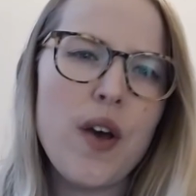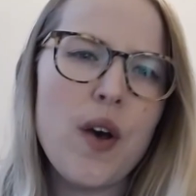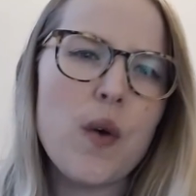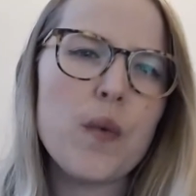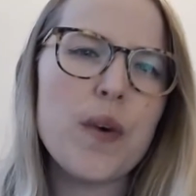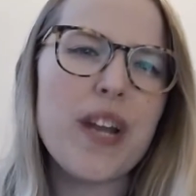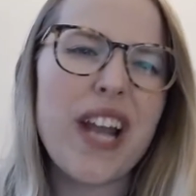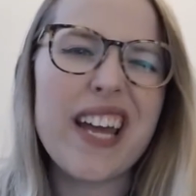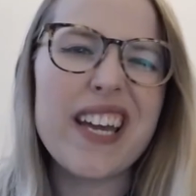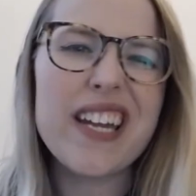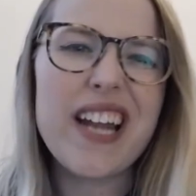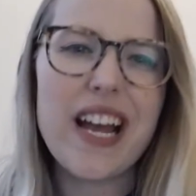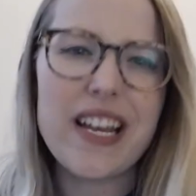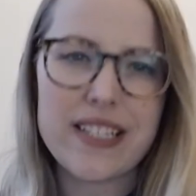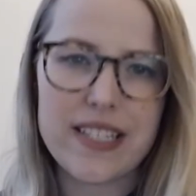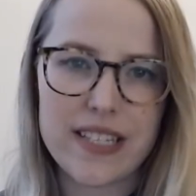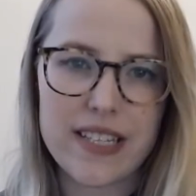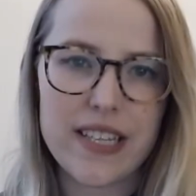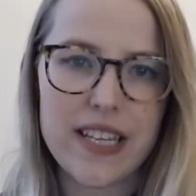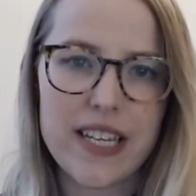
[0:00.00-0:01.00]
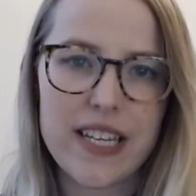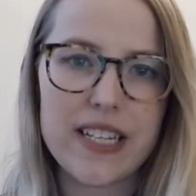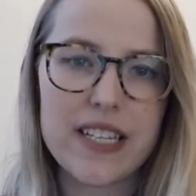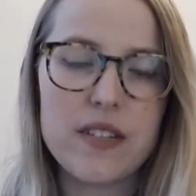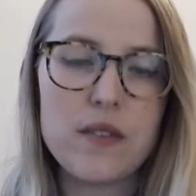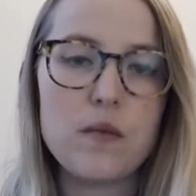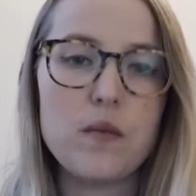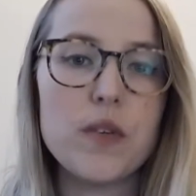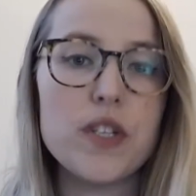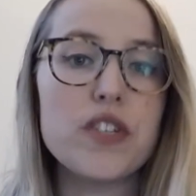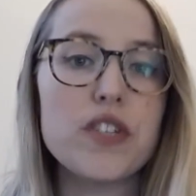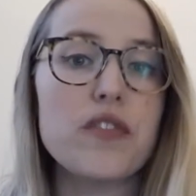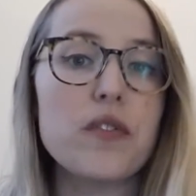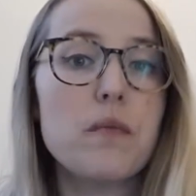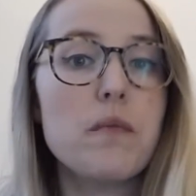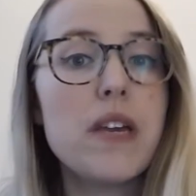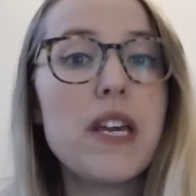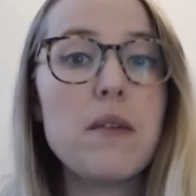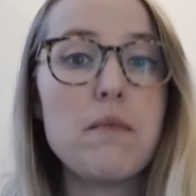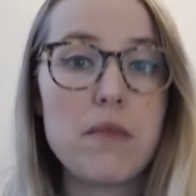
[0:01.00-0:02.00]
When I get isolated, which for
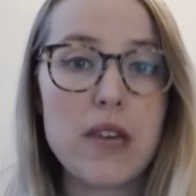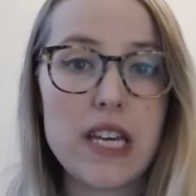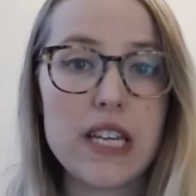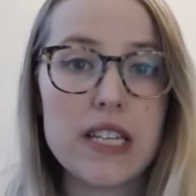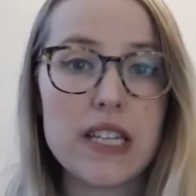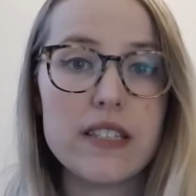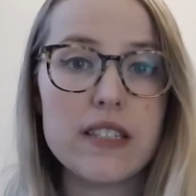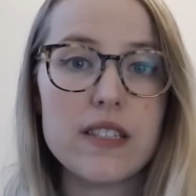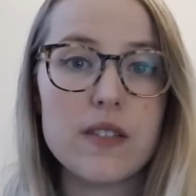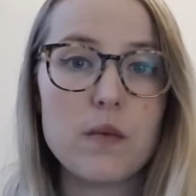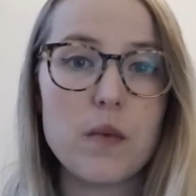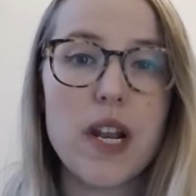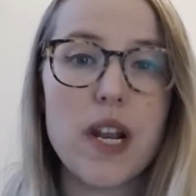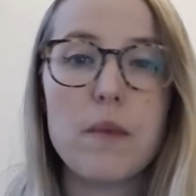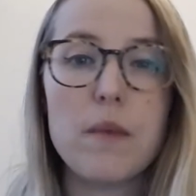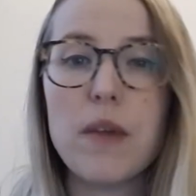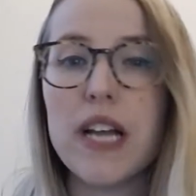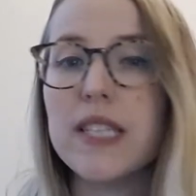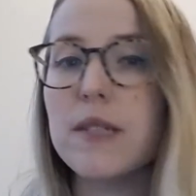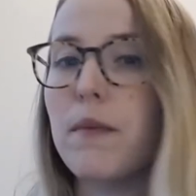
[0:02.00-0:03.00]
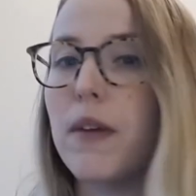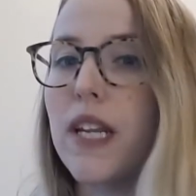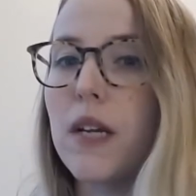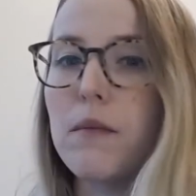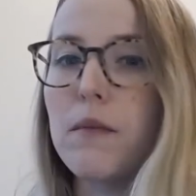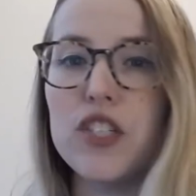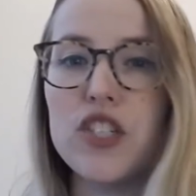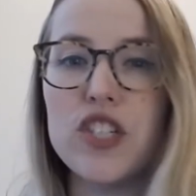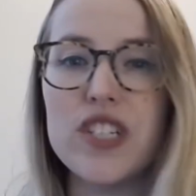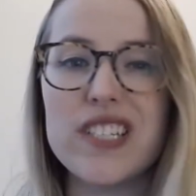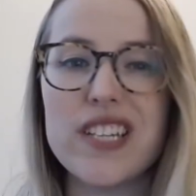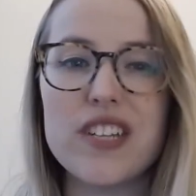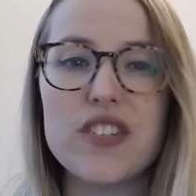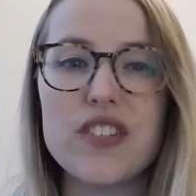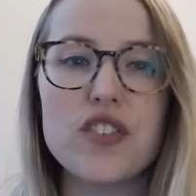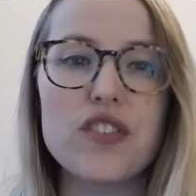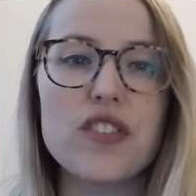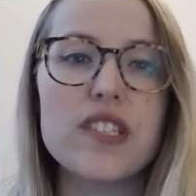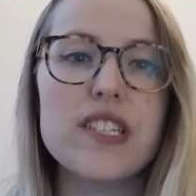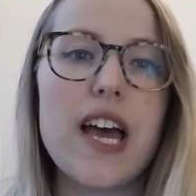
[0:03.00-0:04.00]
me means when I'm not spending much
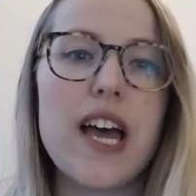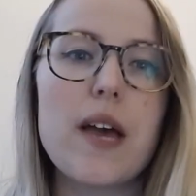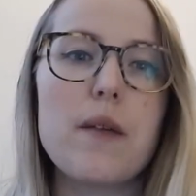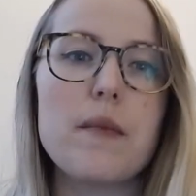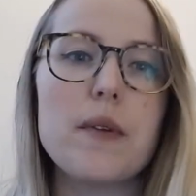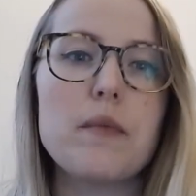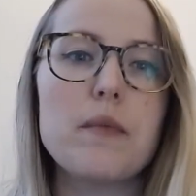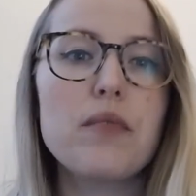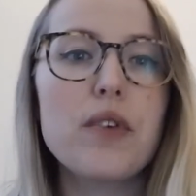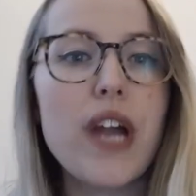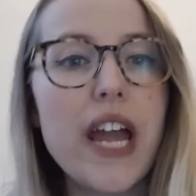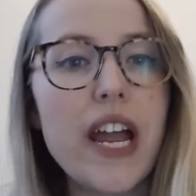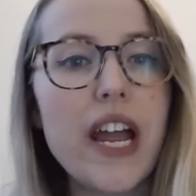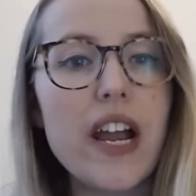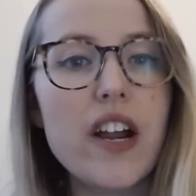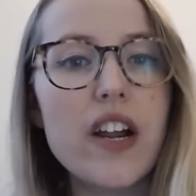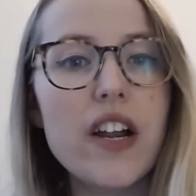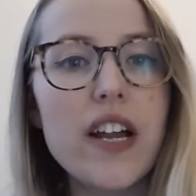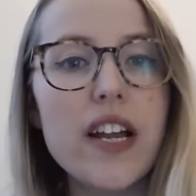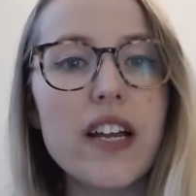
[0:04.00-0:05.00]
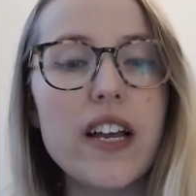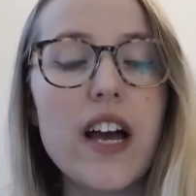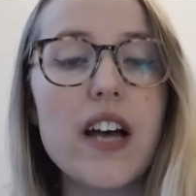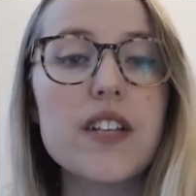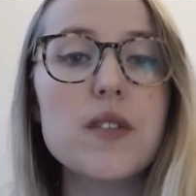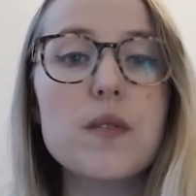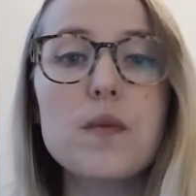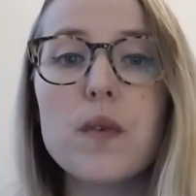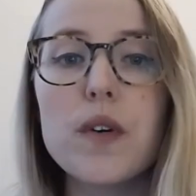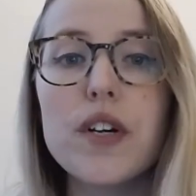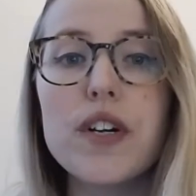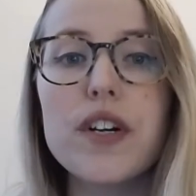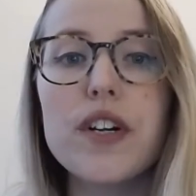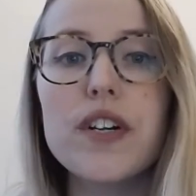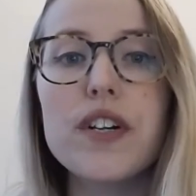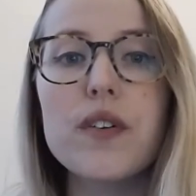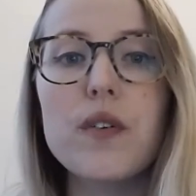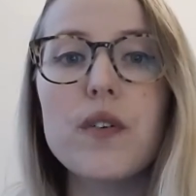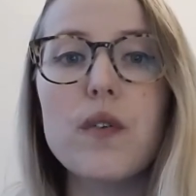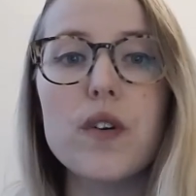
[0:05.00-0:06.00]
intentional time in prayer and God's
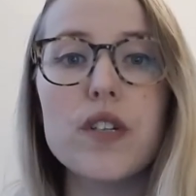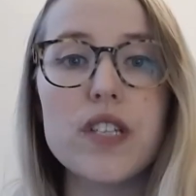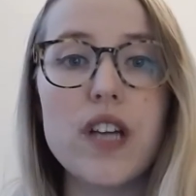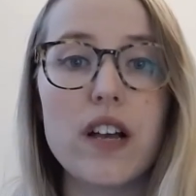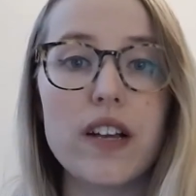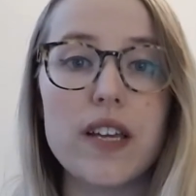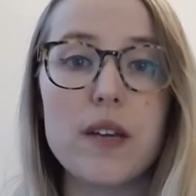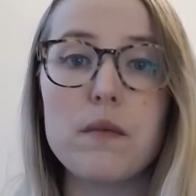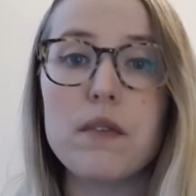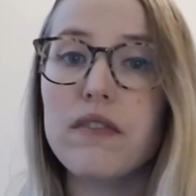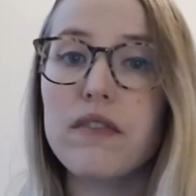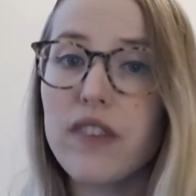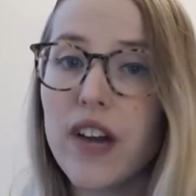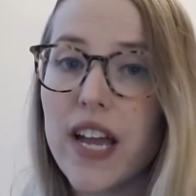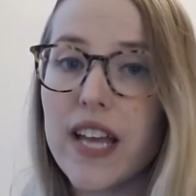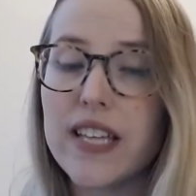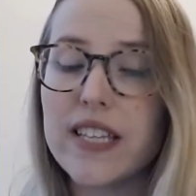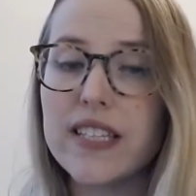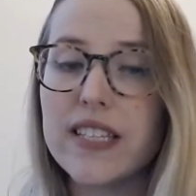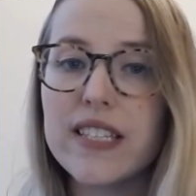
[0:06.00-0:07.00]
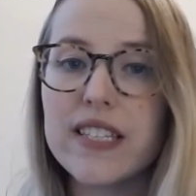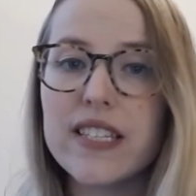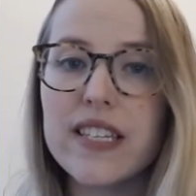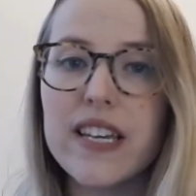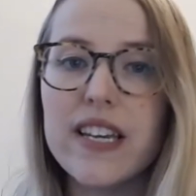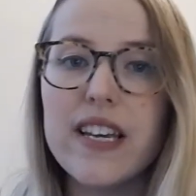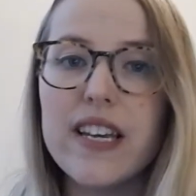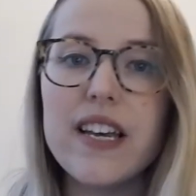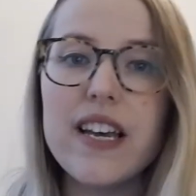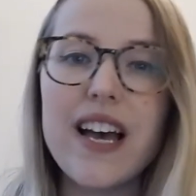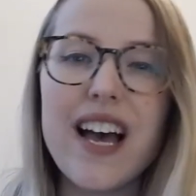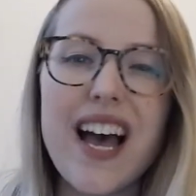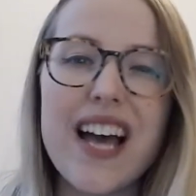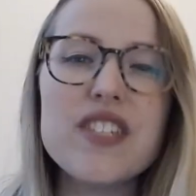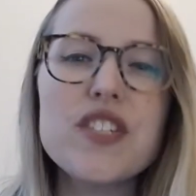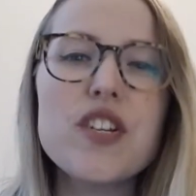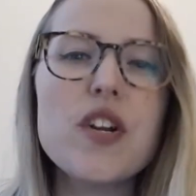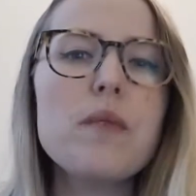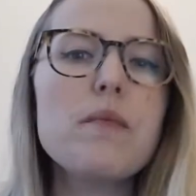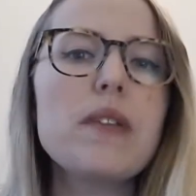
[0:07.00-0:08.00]
word or talking with friends, I
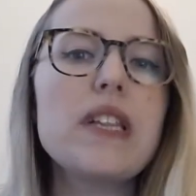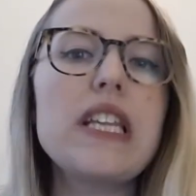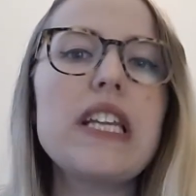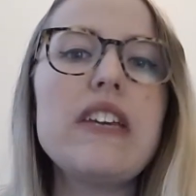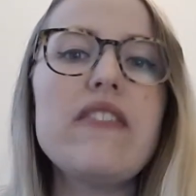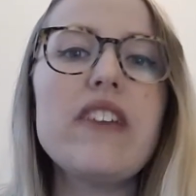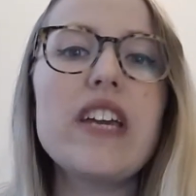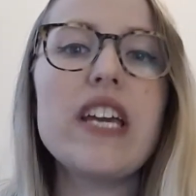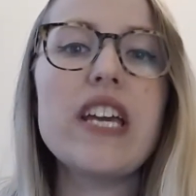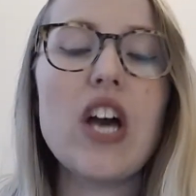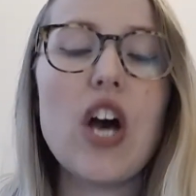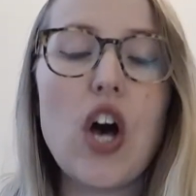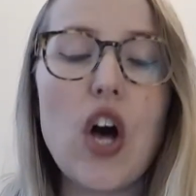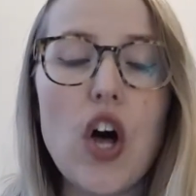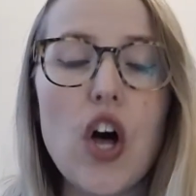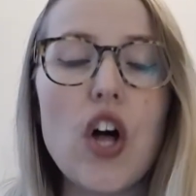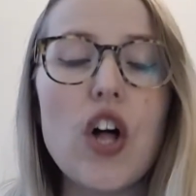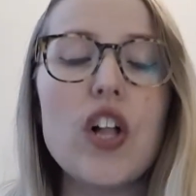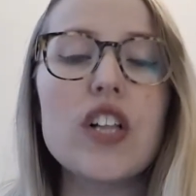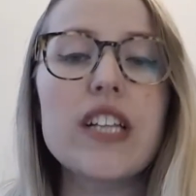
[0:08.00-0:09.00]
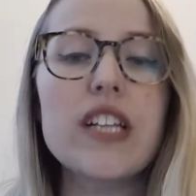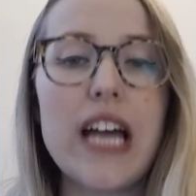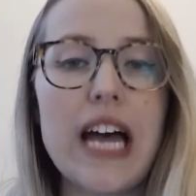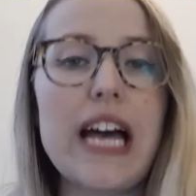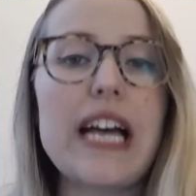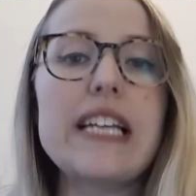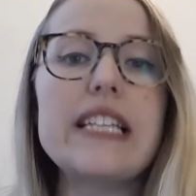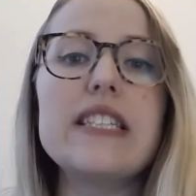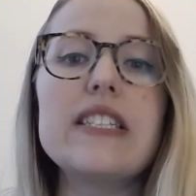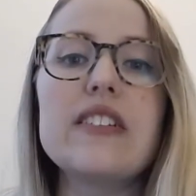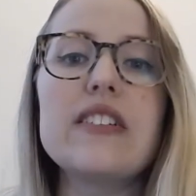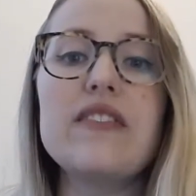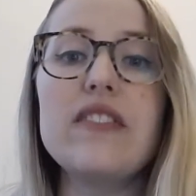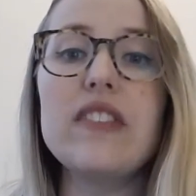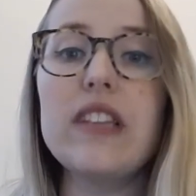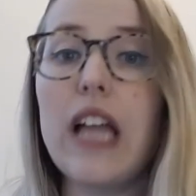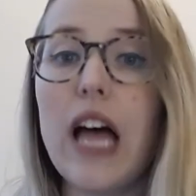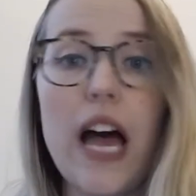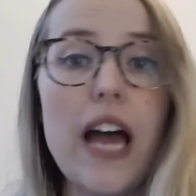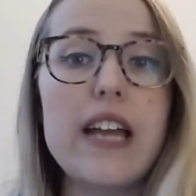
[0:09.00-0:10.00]
start believing all kinds of
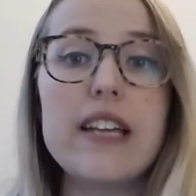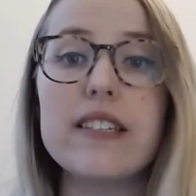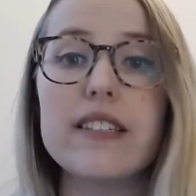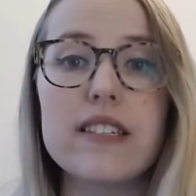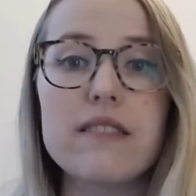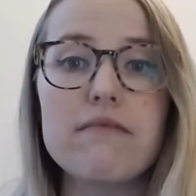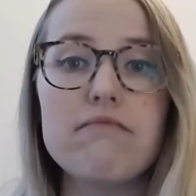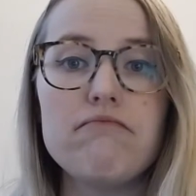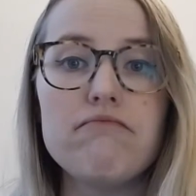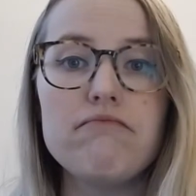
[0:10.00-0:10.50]
lies.